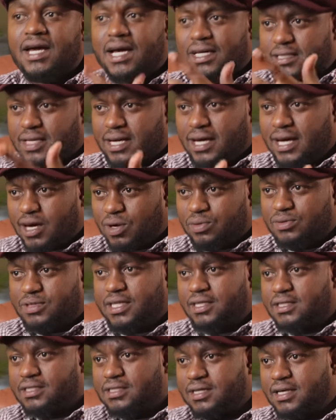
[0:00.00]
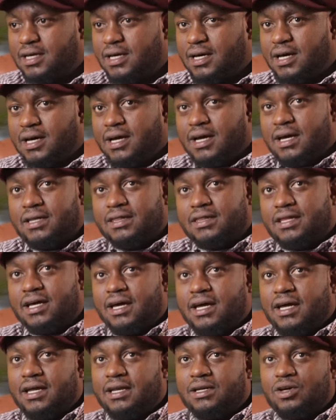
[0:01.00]
accountant,
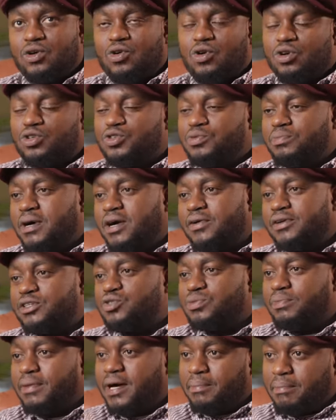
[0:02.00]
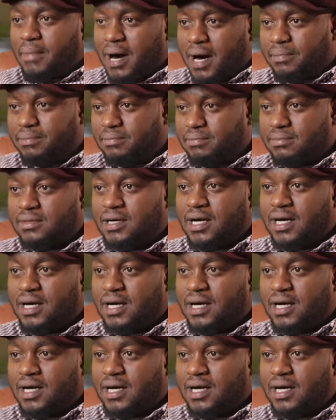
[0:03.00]
then got married to my mom.